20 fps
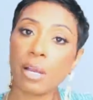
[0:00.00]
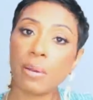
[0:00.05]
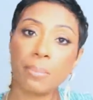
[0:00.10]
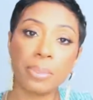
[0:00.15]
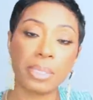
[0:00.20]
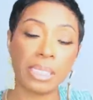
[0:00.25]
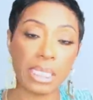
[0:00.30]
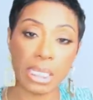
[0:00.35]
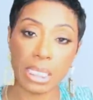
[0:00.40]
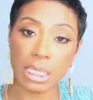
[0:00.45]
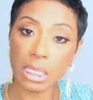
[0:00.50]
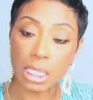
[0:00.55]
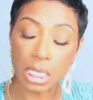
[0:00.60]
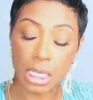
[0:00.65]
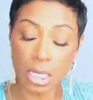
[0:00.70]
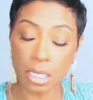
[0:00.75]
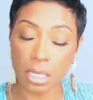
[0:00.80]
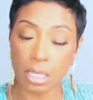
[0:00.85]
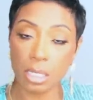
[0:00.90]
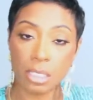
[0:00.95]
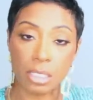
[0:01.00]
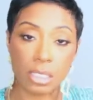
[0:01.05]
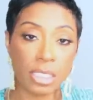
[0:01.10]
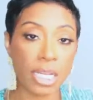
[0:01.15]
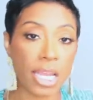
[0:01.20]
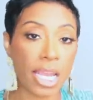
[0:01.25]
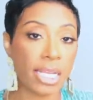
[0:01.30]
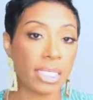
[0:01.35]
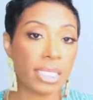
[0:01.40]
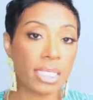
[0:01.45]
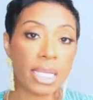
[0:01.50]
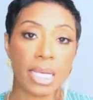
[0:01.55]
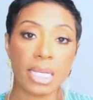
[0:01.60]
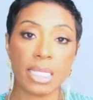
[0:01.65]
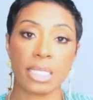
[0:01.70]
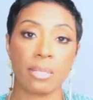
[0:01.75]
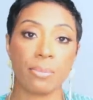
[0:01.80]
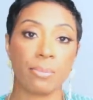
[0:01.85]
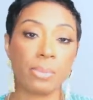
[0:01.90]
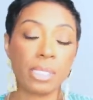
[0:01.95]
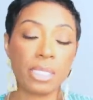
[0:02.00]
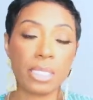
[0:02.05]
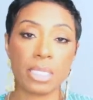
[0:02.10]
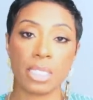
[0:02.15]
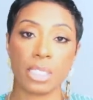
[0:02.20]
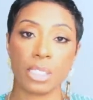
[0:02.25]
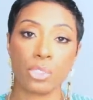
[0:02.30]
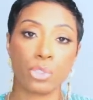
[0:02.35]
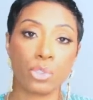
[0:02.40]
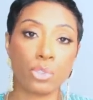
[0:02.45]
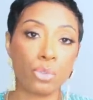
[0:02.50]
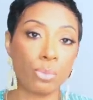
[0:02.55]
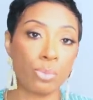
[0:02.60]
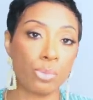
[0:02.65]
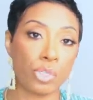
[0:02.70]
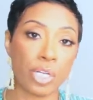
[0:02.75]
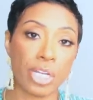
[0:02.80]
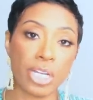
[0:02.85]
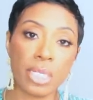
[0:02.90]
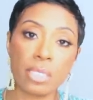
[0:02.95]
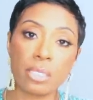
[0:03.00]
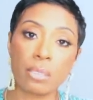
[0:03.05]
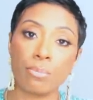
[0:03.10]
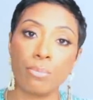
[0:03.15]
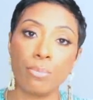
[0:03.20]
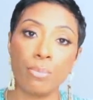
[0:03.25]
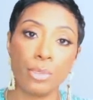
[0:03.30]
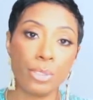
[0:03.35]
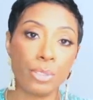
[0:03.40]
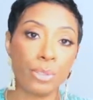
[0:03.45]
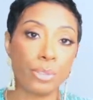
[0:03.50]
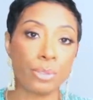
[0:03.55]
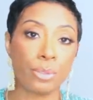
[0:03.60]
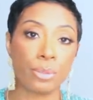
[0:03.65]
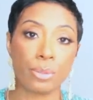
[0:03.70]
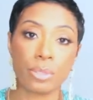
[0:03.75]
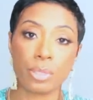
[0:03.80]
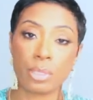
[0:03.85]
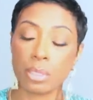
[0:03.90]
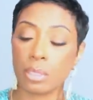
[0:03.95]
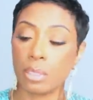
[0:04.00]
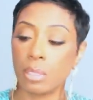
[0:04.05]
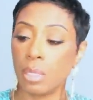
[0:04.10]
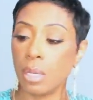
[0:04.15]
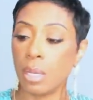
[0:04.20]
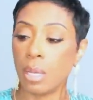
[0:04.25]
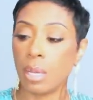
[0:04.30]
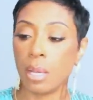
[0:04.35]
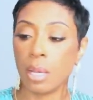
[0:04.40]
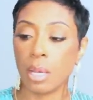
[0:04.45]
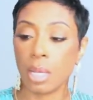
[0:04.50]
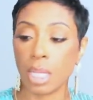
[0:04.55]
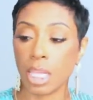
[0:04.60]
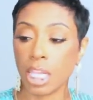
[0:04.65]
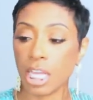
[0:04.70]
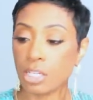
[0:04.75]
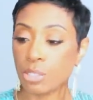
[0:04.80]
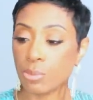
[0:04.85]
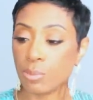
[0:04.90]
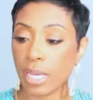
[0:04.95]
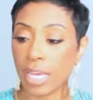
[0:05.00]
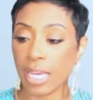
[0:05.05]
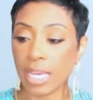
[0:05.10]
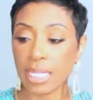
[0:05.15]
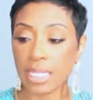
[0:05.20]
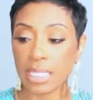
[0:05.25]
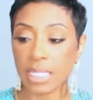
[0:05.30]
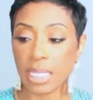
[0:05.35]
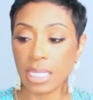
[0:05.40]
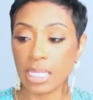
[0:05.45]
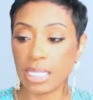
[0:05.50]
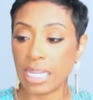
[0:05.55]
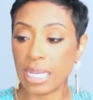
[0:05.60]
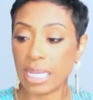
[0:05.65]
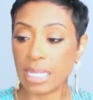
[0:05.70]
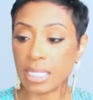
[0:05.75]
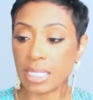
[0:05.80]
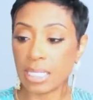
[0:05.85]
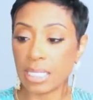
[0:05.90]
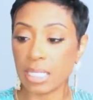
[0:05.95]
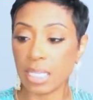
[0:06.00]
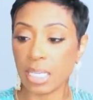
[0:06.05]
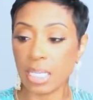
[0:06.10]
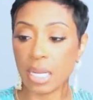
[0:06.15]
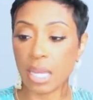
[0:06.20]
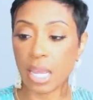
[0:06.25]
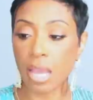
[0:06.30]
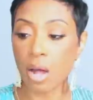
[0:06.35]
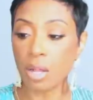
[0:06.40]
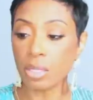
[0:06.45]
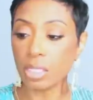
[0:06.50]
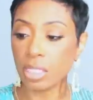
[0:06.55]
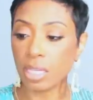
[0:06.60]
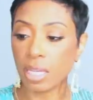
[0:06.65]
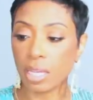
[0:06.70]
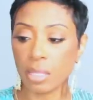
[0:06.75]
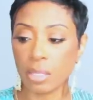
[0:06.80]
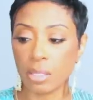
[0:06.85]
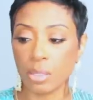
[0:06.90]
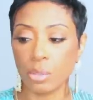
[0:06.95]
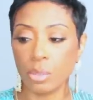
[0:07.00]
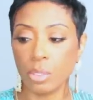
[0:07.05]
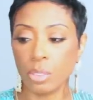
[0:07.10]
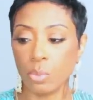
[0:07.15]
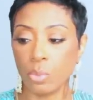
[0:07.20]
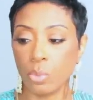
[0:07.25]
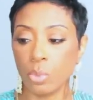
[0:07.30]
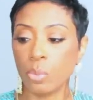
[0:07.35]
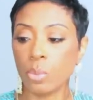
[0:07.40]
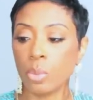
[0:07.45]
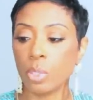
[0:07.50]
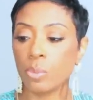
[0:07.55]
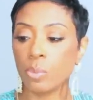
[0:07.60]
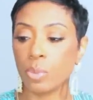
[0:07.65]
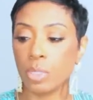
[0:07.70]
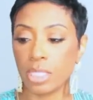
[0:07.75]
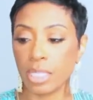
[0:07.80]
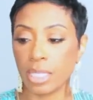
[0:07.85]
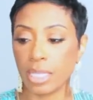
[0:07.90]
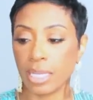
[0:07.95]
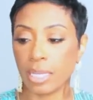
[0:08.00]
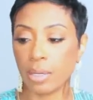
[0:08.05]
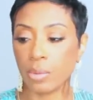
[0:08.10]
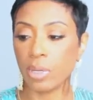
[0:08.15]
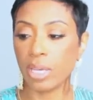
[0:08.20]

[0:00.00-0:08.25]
completed look. Nice, nice, simplistic tube dress, mules, clutch bag, and sunglasses. And altogether, what are we looking at?